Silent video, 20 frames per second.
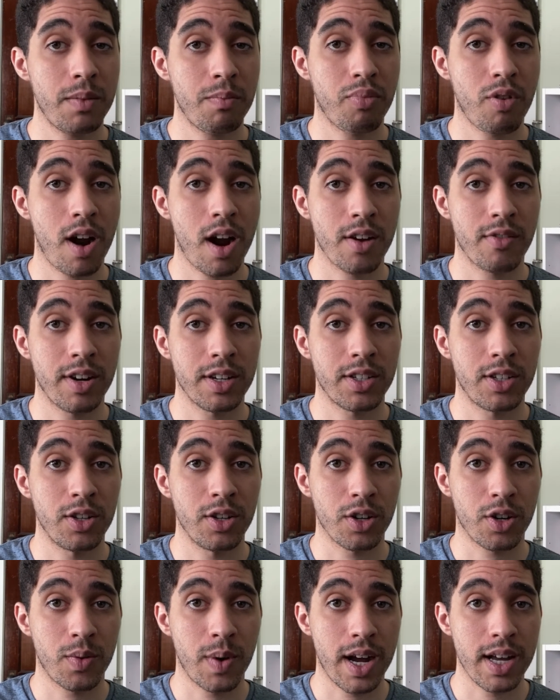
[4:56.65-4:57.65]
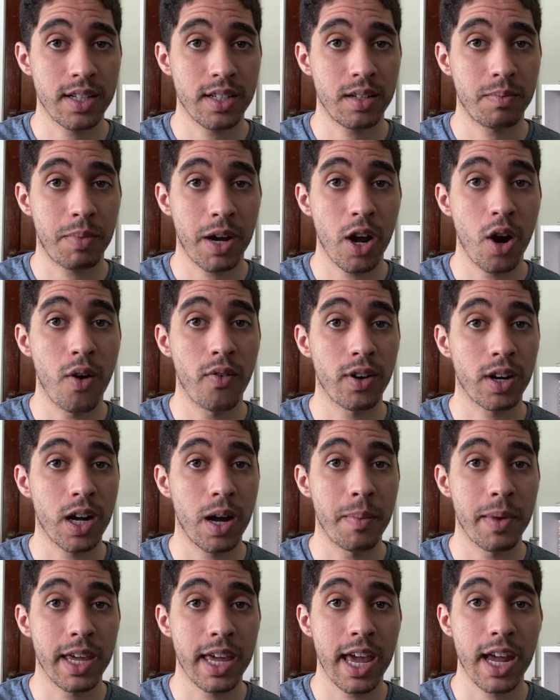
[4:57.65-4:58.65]
progress in your quest by
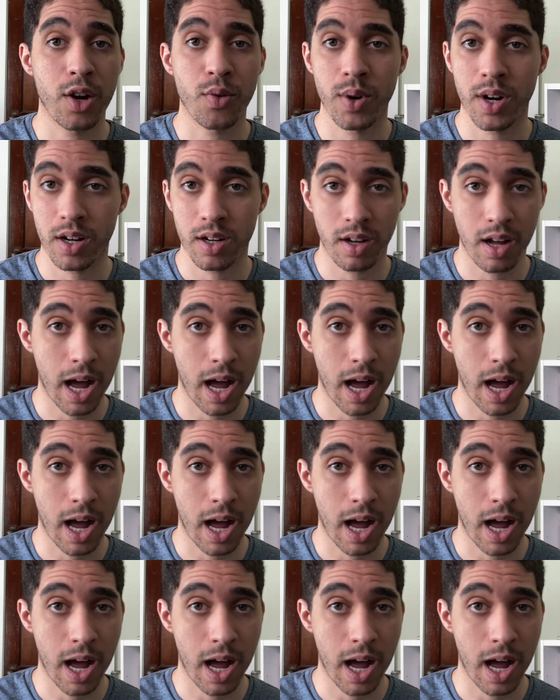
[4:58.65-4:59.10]
overcoming a critical